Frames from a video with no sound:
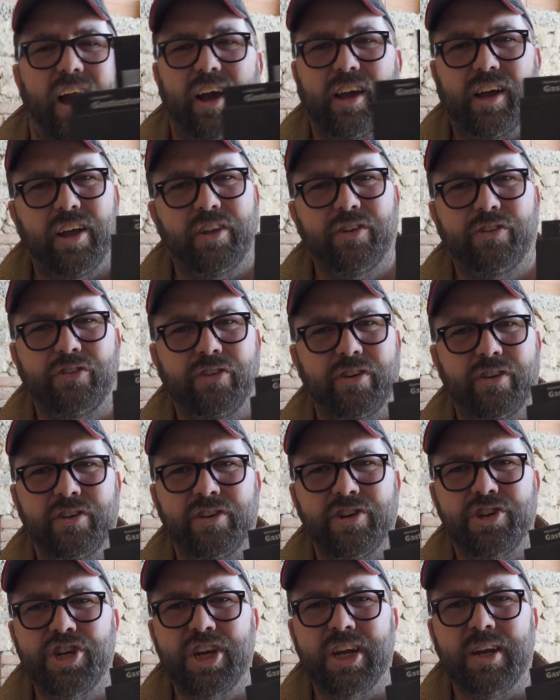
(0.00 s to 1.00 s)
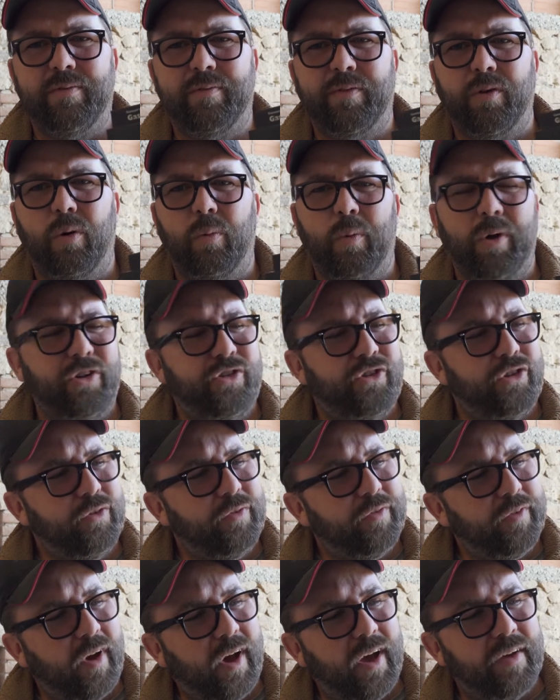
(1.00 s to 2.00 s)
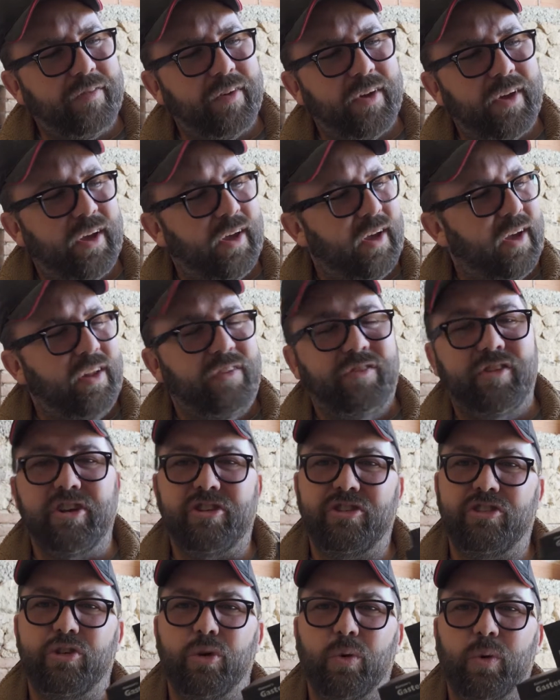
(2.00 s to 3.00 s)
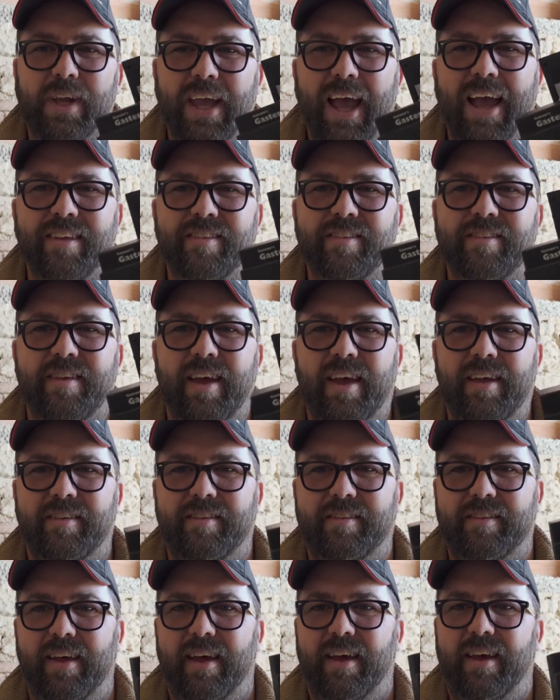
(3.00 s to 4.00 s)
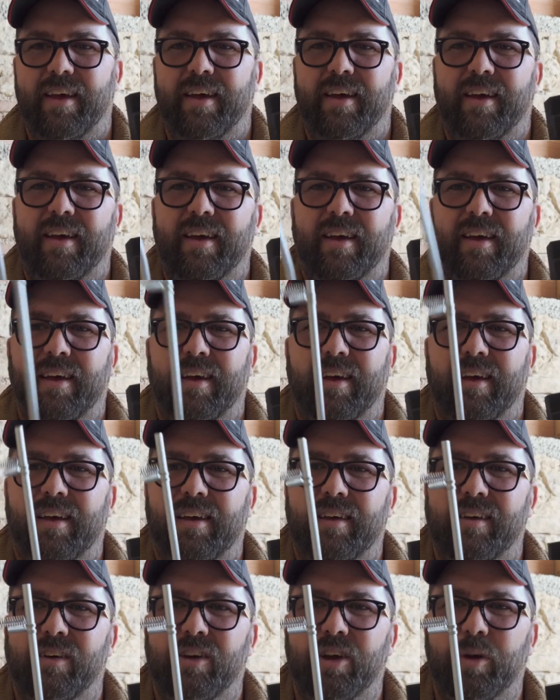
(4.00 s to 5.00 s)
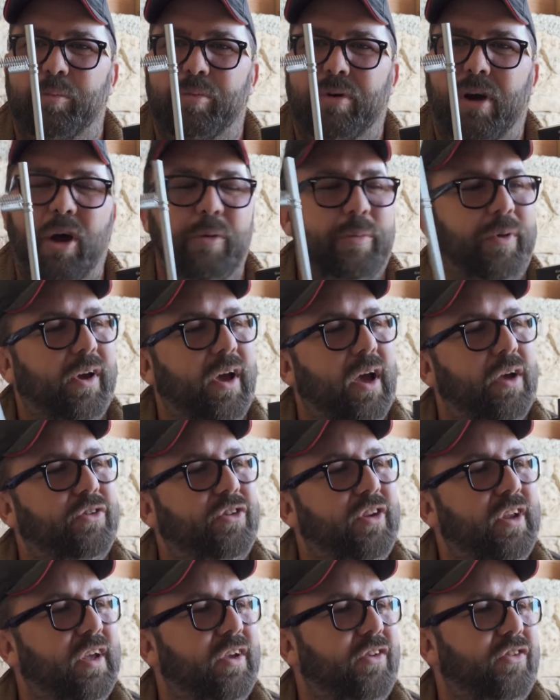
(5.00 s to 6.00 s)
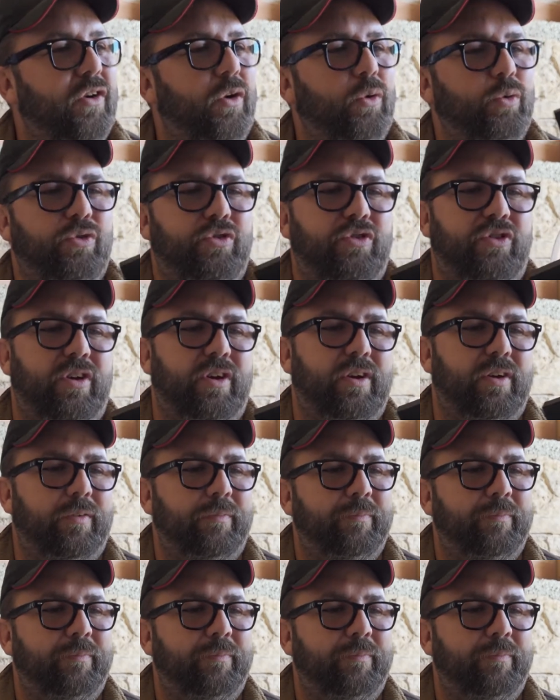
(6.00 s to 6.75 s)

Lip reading: a Gunson G4125 digital gas tester. You've got your probe that goes in the exhaust.